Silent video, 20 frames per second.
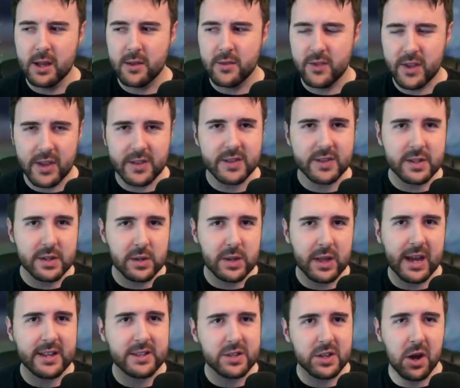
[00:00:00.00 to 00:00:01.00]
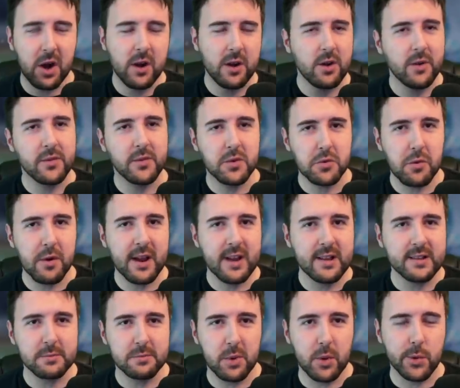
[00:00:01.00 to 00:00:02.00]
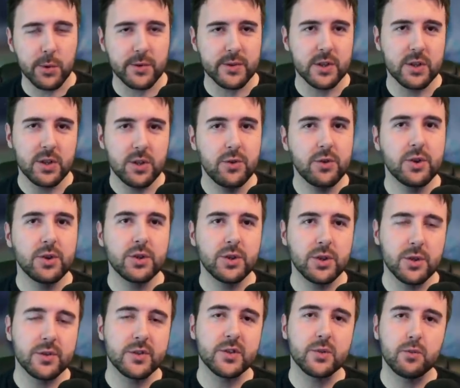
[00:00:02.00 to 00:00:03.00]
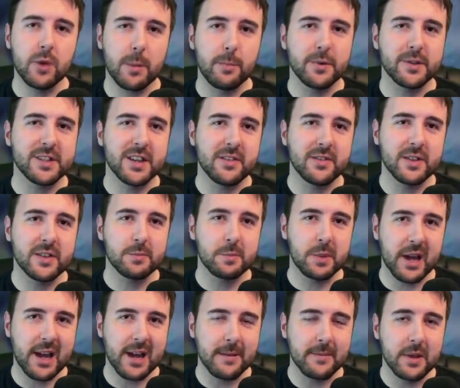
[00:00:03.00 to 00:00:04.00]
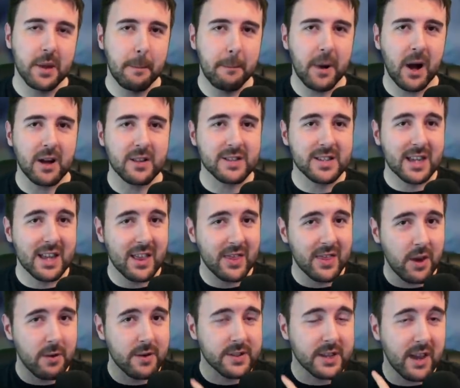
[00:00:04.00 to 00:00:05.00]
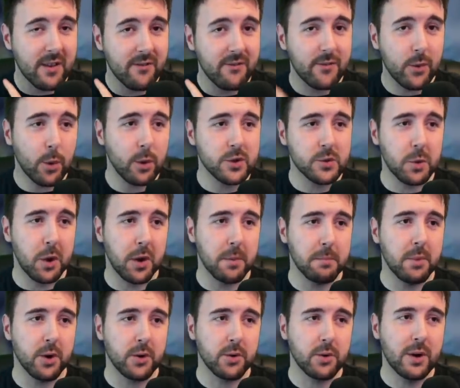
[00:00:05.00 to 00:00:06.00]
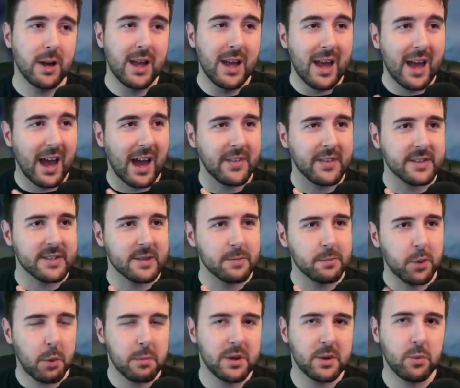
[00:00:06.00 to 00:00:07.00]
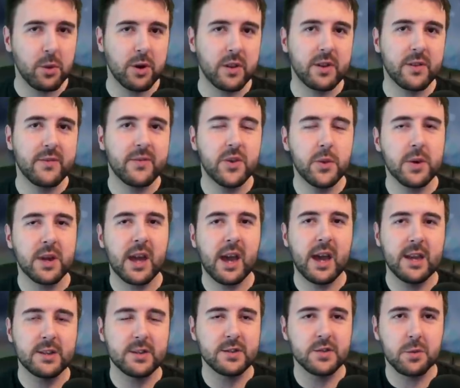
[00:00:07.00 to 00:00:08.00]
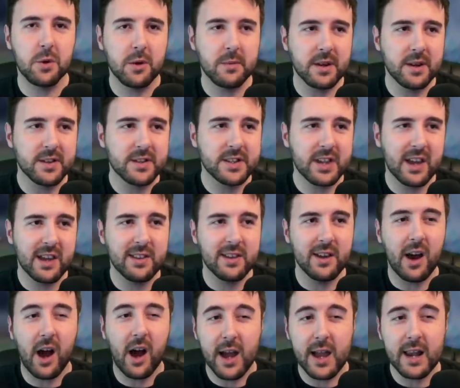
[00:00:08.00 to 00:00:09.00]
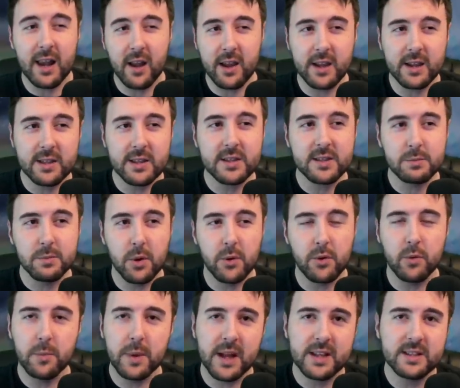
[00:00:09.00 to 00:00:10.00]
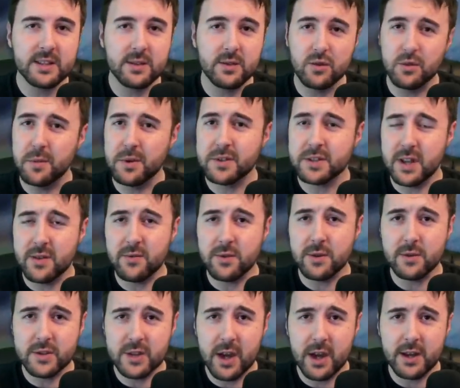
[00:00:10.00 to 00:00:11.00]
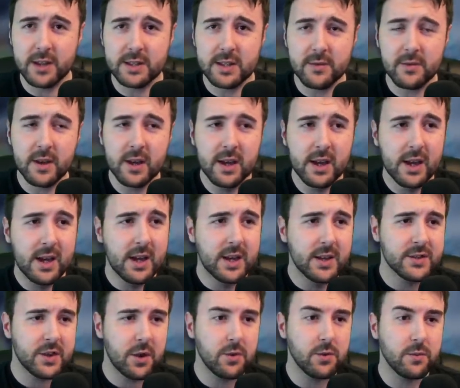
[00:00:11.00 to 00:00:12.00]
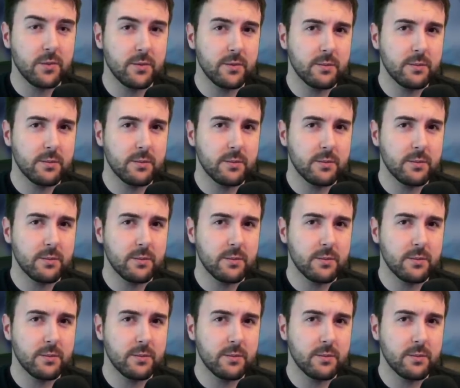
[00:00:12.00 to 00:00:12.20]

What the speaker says: there's still a ton of great models that you could use to represent this player. But there is a Forge World model, and this is probably one of the few occasions where I'm going to say that I like this model better than almost every alternative. So,